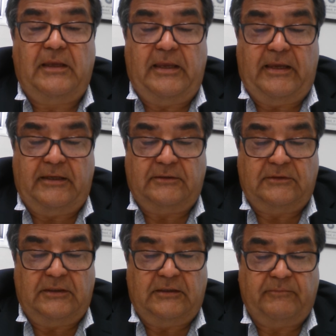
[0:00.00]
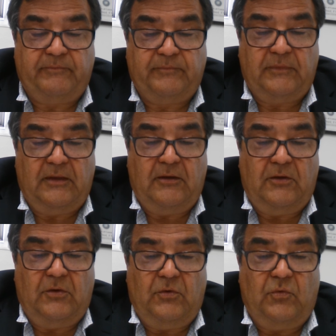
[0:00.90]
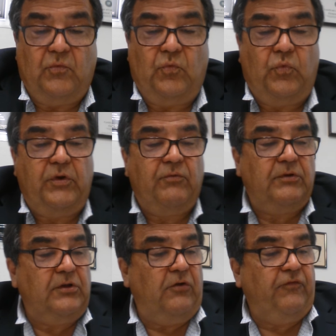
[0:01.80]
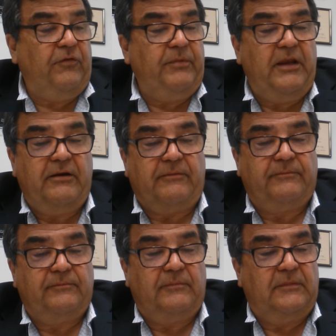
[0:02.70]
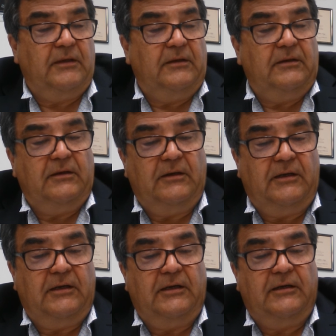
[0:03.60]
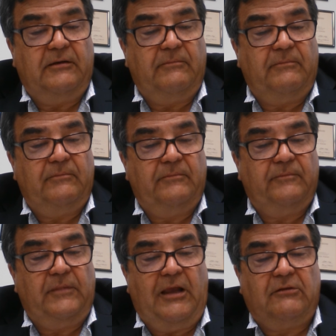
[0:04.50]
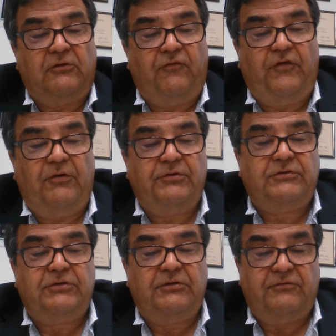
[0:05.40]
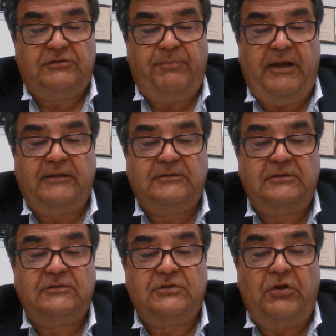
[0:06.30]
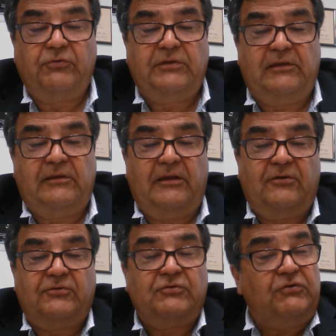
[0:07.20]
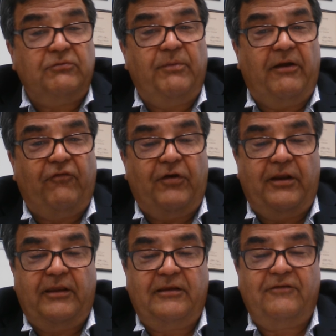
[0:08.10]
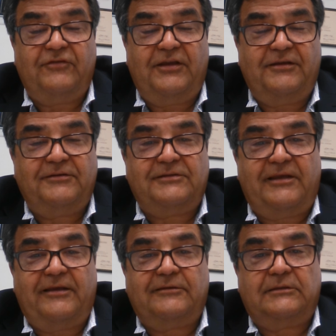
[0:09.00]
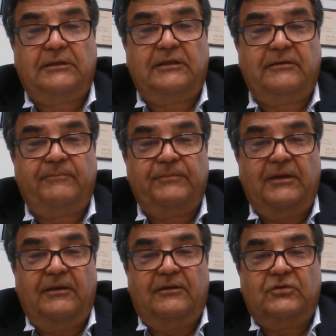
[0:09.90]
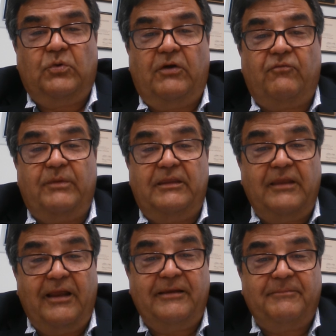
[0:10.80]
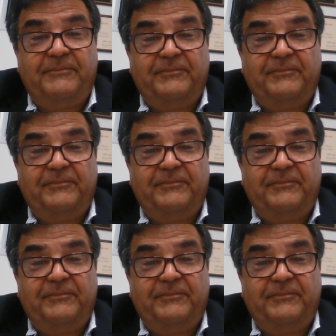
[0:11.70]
and we will go from there. I'll look forward to your responses. Note that they are due by Friday evenings at 12 midnight